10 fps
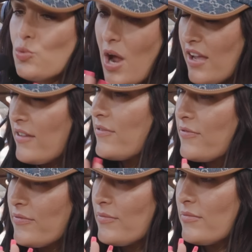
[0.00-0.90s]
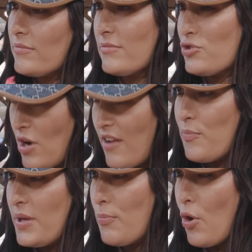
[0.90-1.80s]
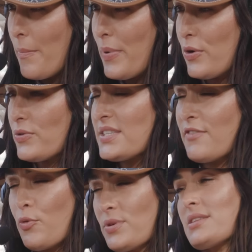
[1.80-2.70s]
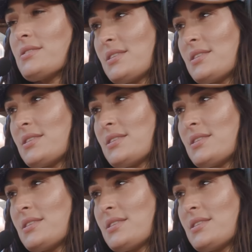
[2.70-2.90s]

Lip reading: drive people on boats if it was